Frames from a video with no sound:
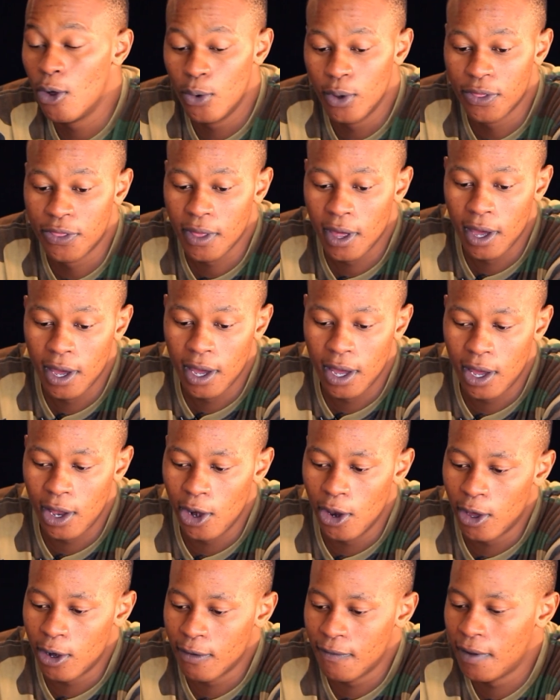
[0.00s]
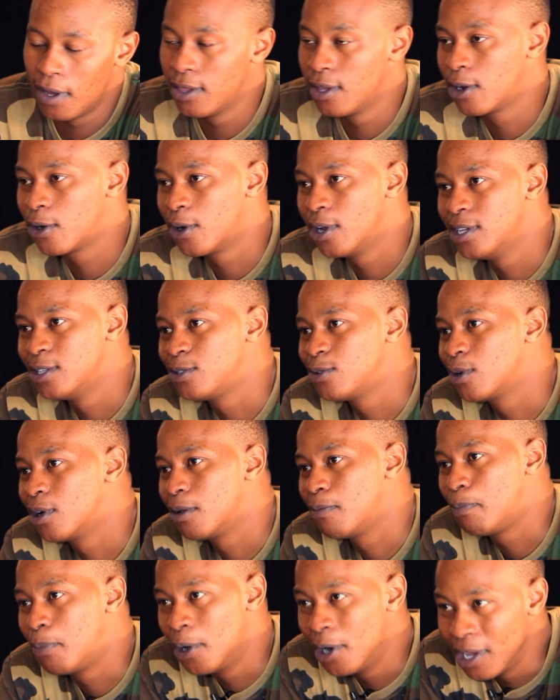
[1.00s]
along with uh, a lot of other creators
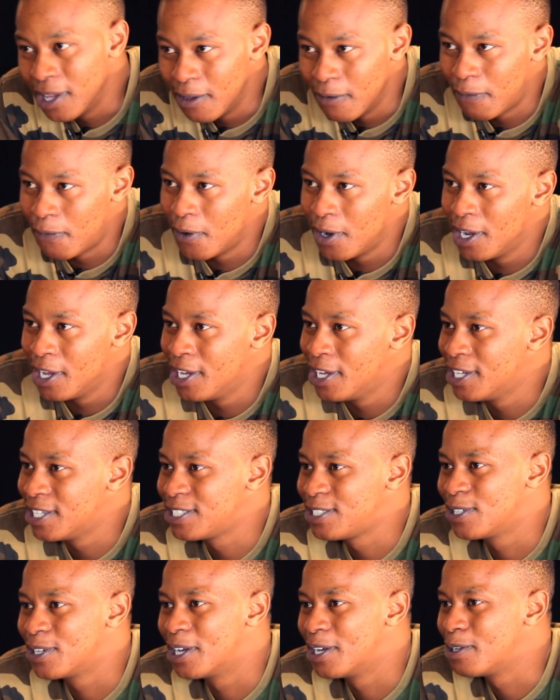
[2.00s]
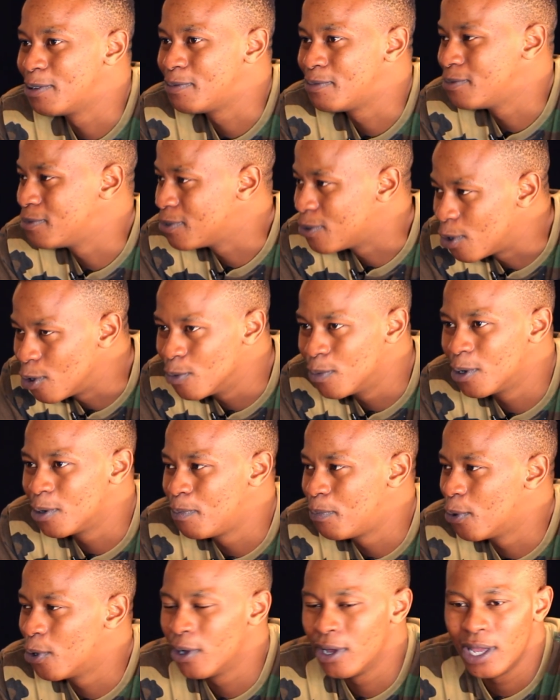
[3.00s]
like Robot Boy. Fresh, like
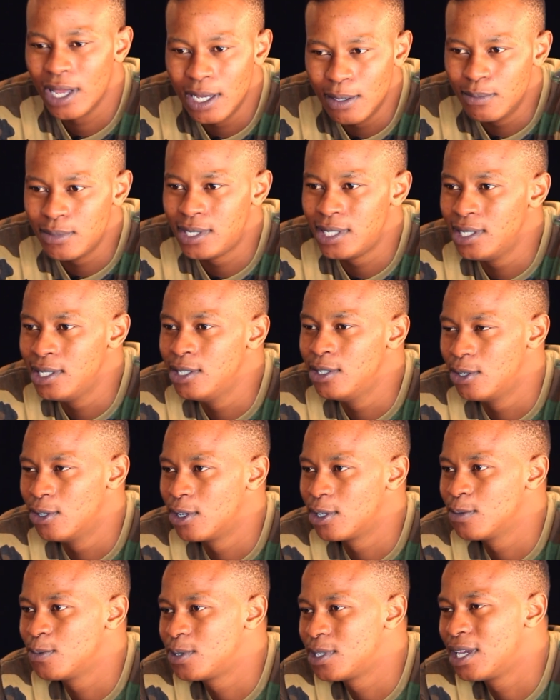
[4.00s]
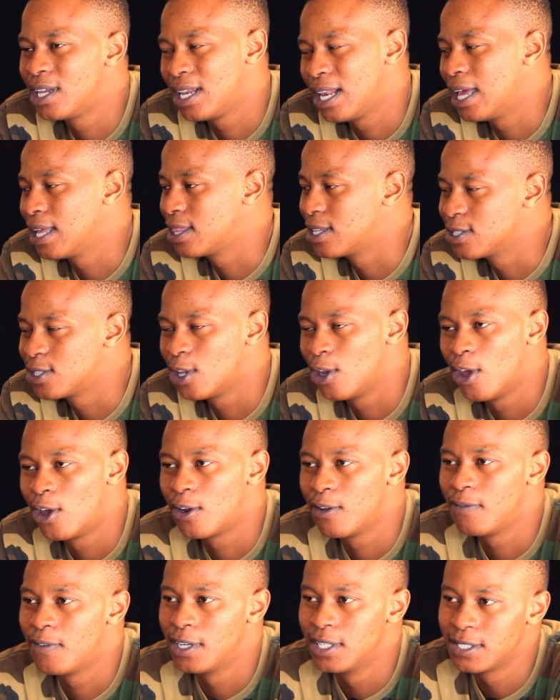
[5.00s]
Robot Boy, MT. You know what I'm saying? Like there's a
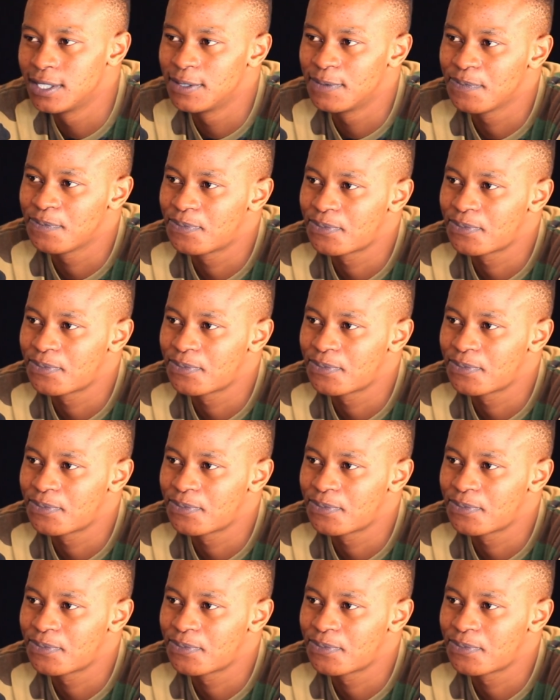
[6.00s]
lot of us.